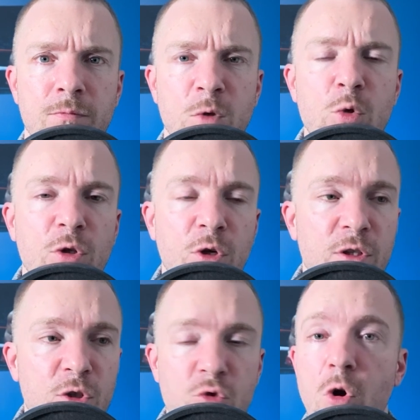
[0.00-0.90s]
You can look at
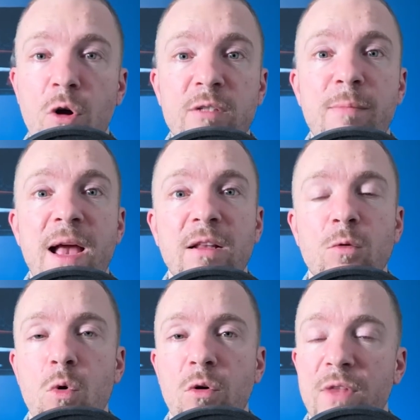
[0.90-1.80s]
the strongest man in the
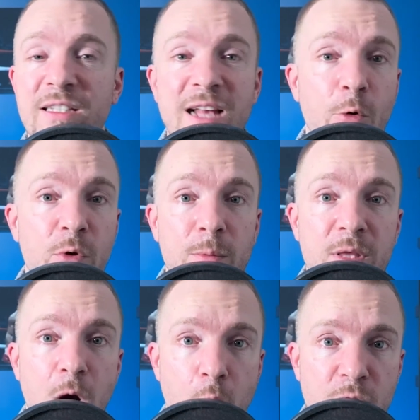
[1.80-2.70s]
world. That's not going to be
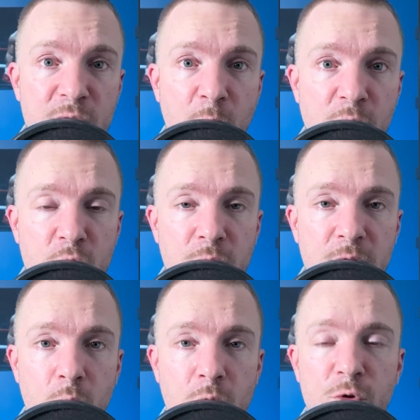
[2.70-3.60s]
the hardest puncher in
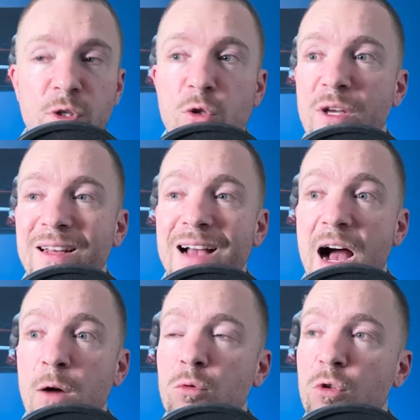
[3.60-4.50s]
the world. You can look at a
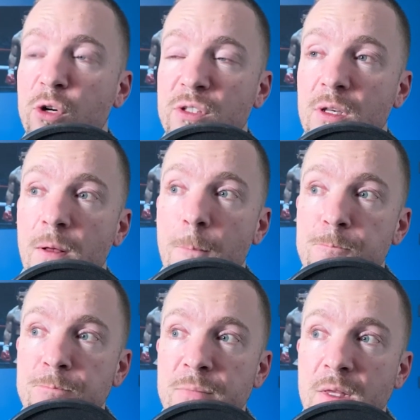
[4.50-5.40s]
guy who looks
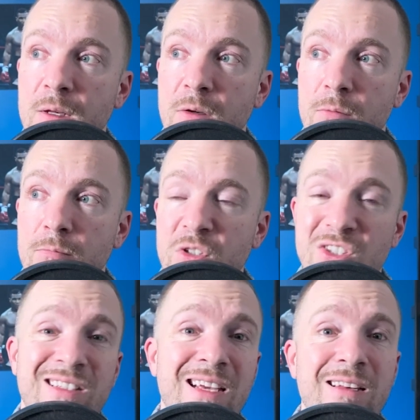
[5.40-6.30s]

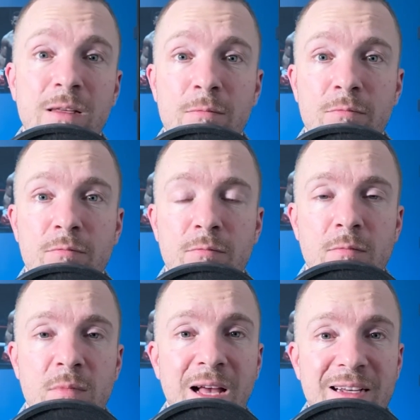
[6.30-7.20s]
skinny
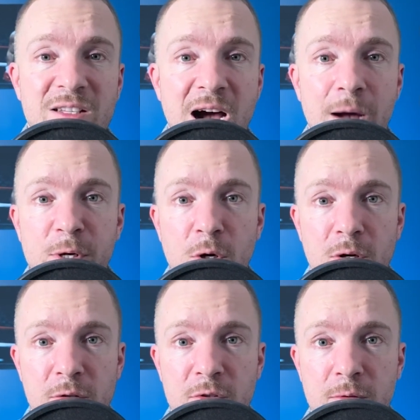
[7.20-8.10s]
like Tommy
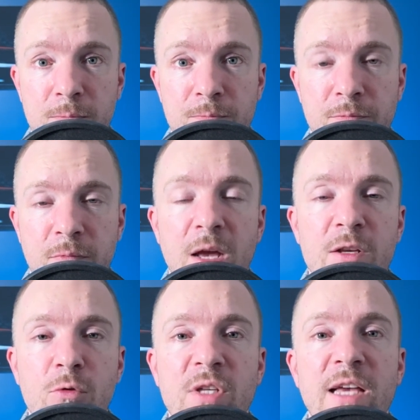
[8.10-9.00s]
Hearns, and
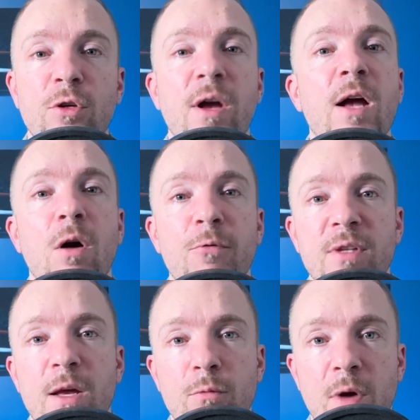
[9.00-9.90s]
he'll take your head off with that